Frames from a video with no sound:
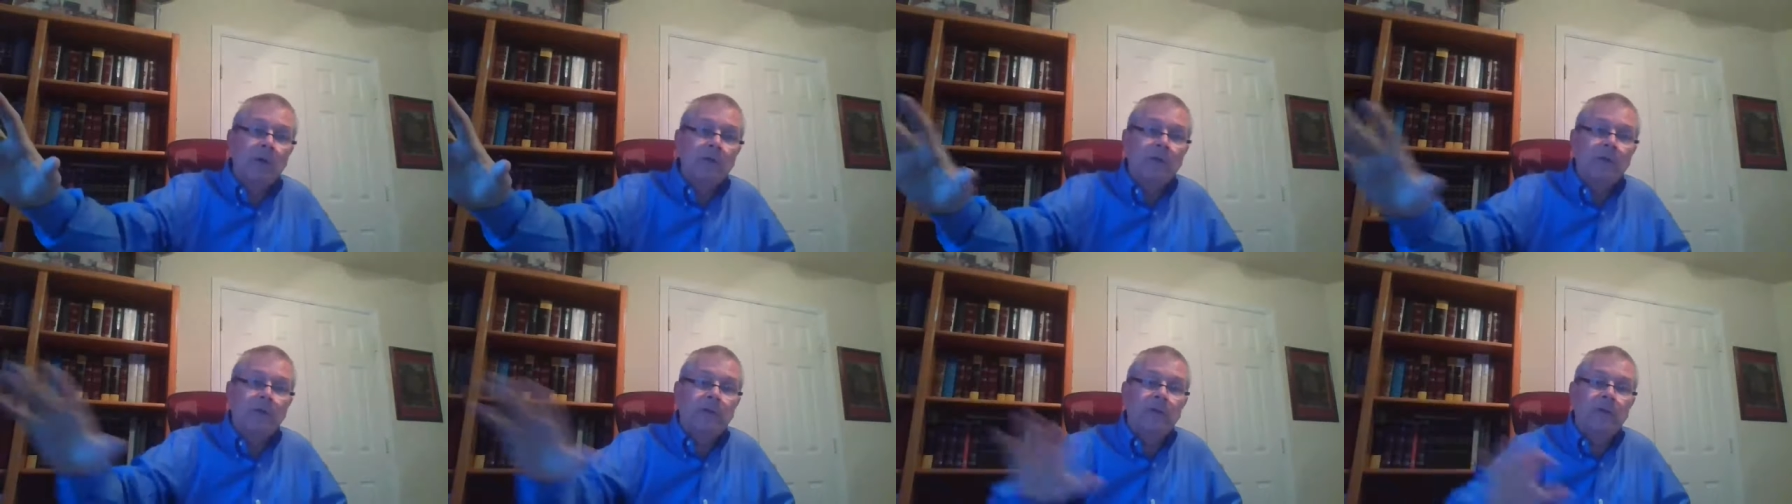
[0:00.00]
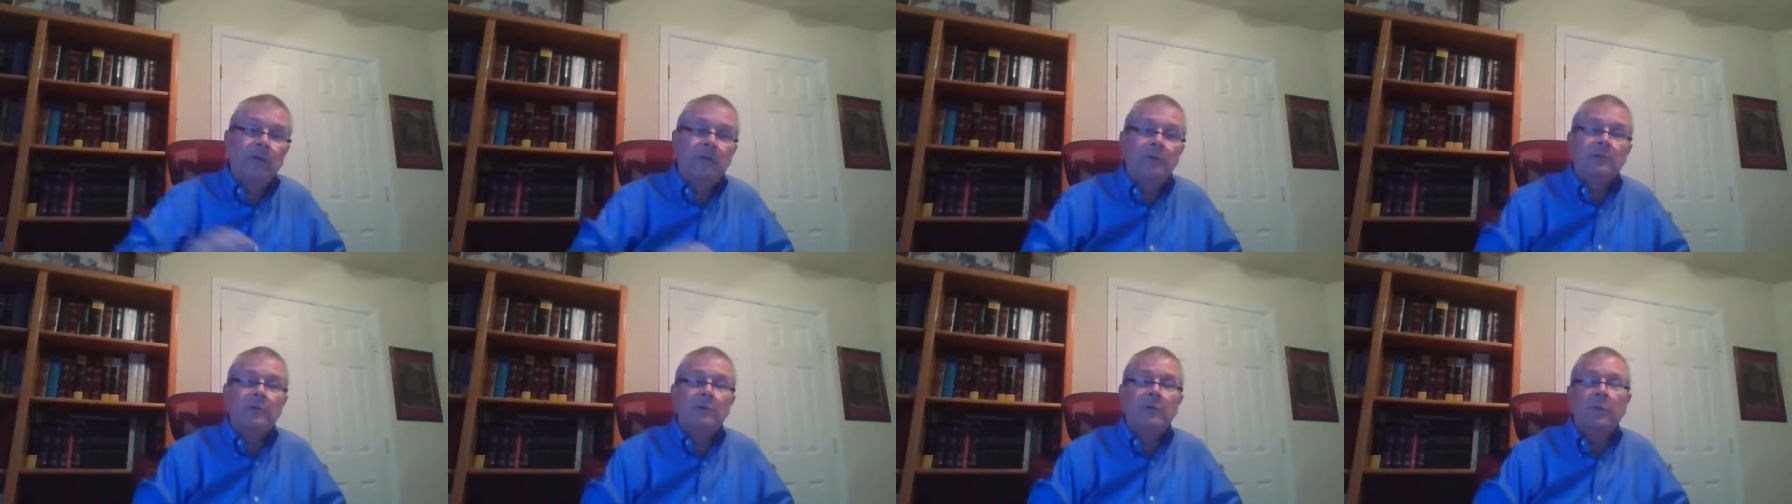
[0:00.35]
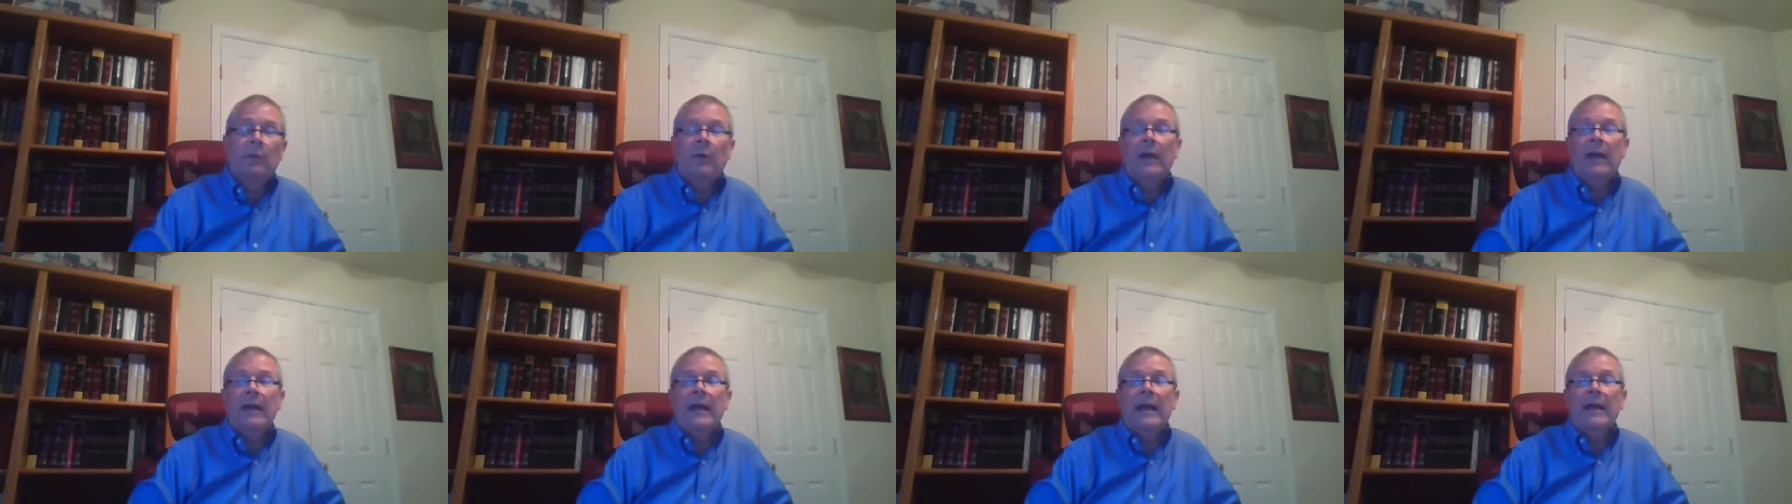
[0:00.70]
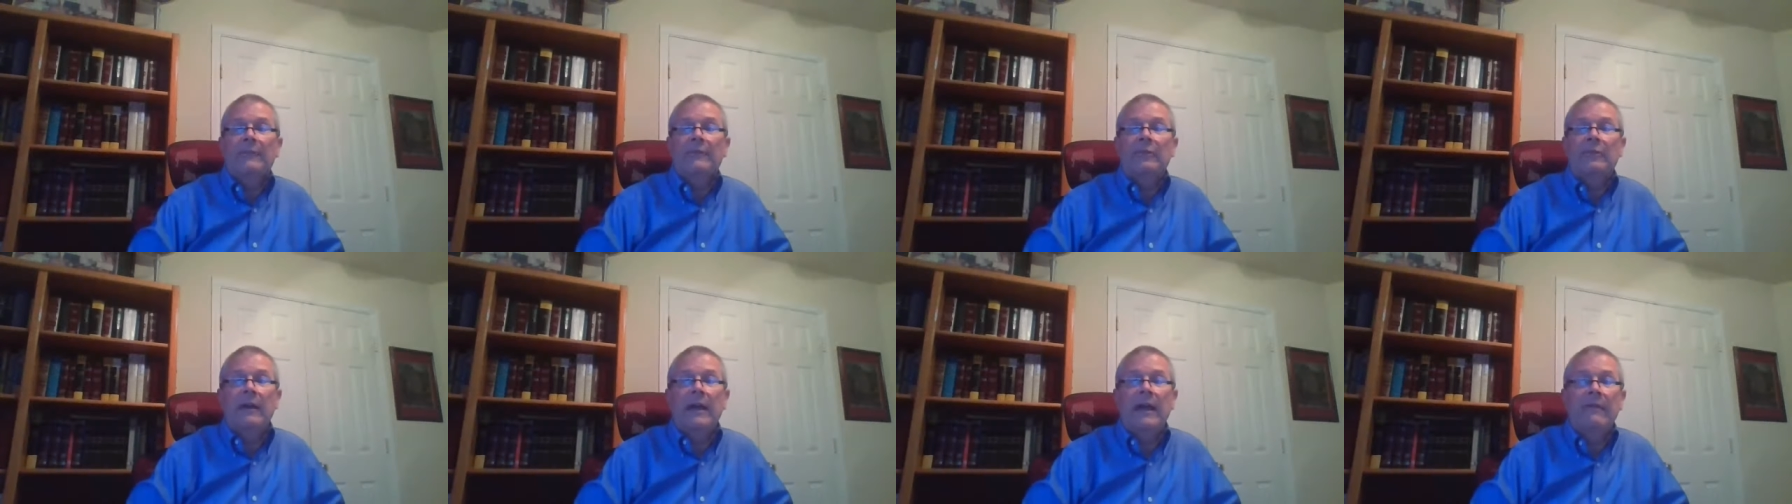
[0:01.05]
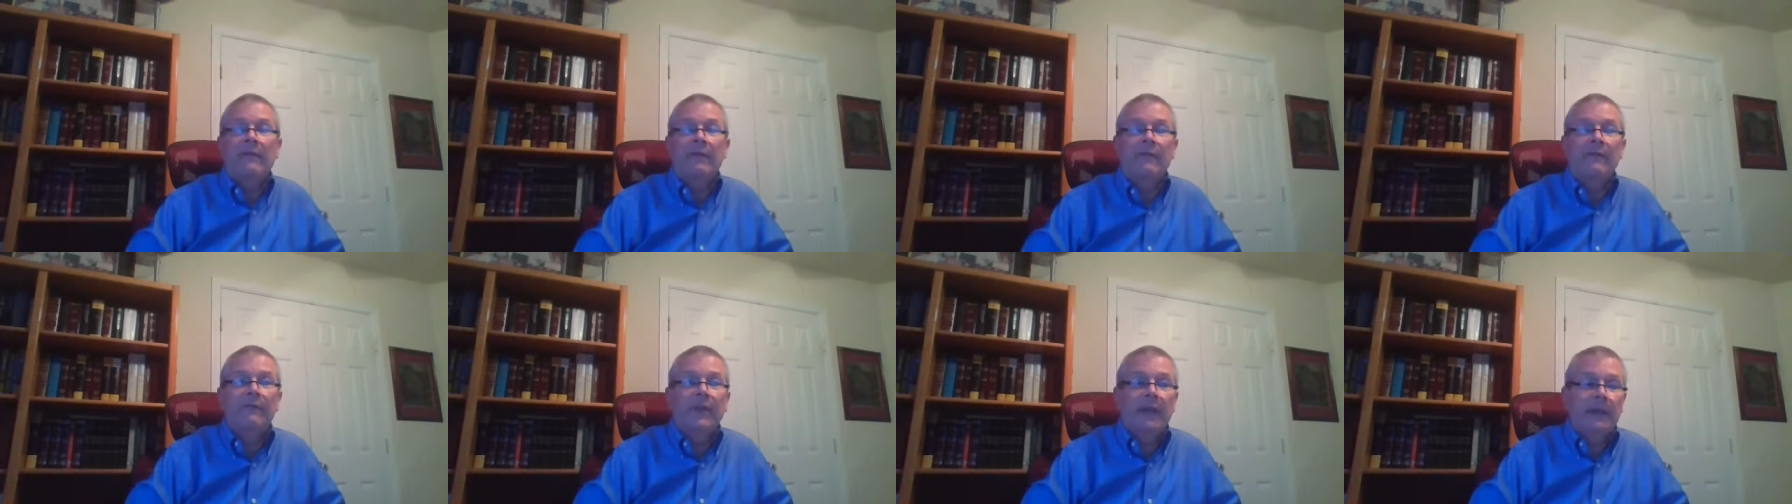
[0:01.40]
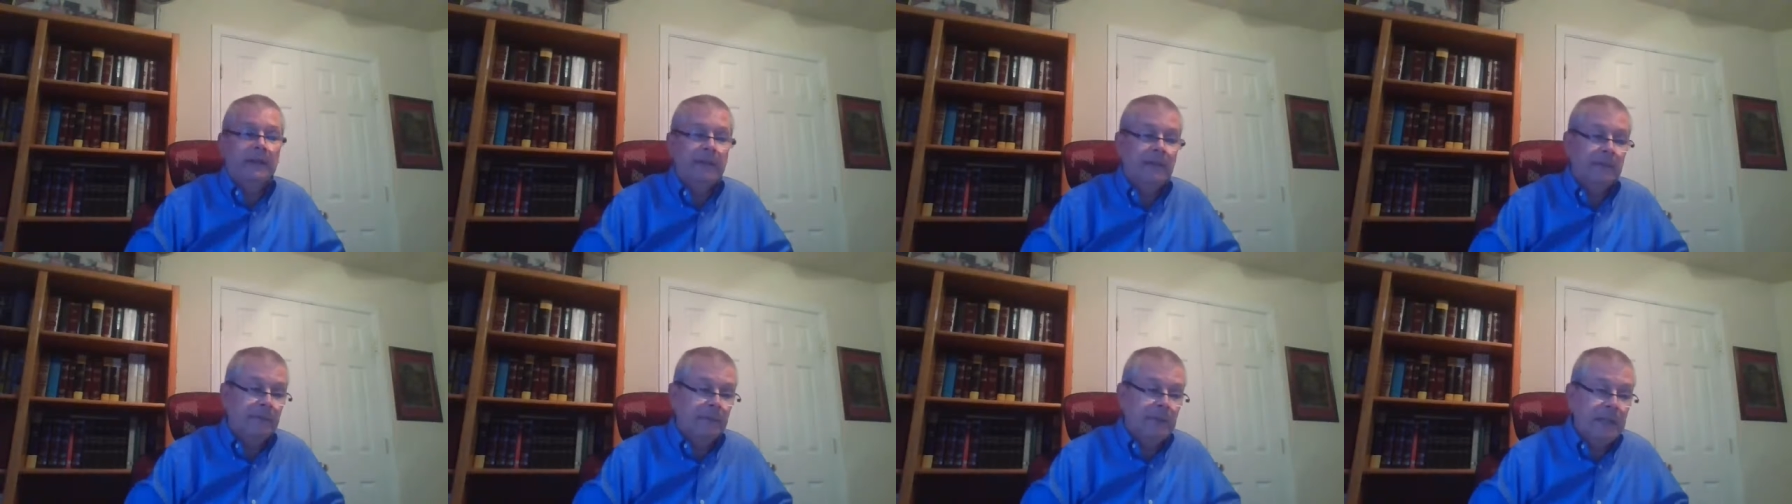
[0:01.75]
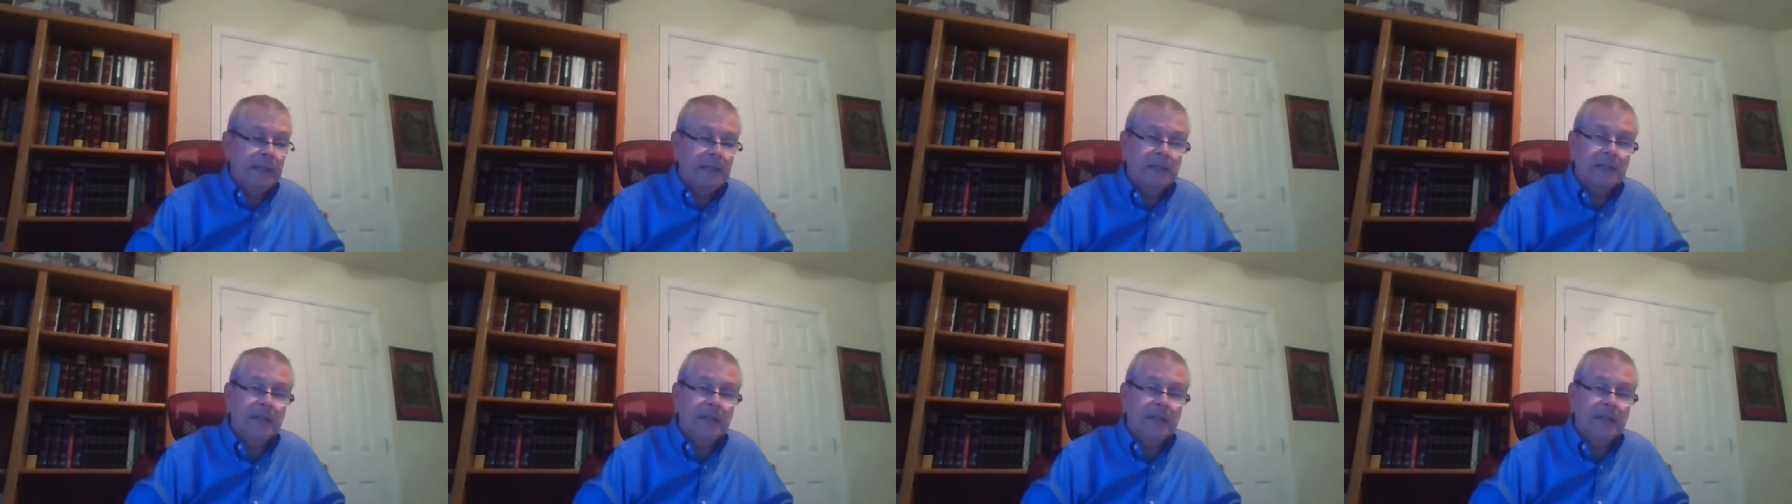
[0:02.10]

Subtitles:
the multitudes away after having fed them.